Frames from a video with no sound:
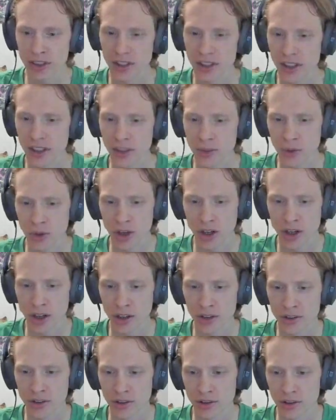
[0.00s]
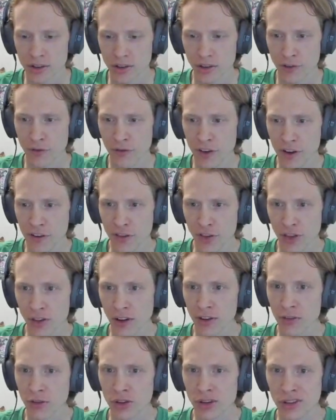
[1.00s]
and we're on the 5th
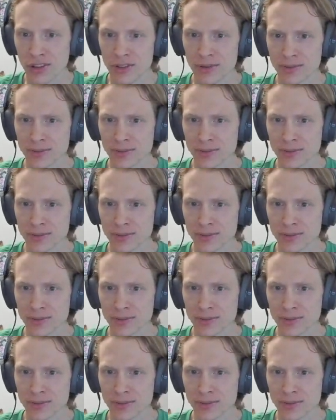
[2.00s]
level,